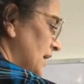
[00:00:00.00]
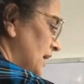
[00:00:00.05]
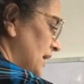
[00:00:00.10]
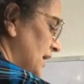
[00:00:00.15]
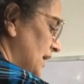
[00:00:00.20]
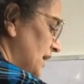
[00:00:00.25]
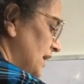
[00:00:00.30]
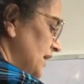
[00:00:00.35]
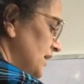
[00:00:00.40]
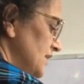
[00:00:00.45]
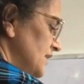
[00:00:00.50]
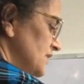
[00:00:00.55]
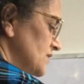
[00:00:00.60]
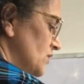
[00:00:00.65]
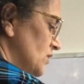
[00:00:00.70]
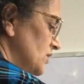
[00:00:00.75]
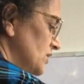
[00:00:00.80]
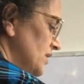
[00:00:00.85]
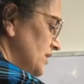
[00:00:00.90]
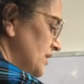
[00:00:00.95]
8 is
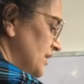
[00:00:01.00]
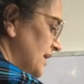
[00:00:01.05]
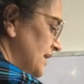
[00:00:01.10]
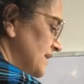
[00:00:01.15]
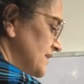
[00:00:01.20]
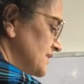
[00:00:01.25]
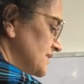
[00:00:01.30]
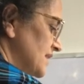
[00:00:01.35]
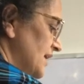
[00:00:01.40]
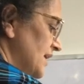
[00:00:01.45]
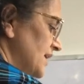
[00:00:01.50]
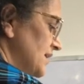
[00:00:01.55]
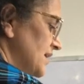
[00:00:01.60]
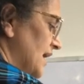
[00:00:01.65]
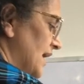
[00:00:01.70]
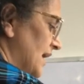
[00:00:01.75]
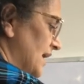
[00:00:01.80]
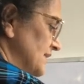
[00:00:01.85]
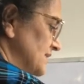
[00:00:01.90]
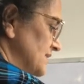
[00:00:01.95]
on the right side
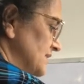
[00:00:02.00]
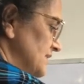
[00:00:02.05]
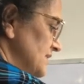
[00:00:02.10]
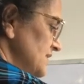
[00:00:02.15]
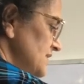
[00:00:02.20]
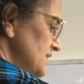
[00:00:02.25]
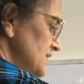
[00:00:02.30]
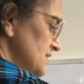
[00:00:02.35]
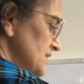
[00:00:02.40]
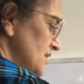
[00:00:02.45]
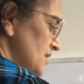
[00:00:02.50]
as it is.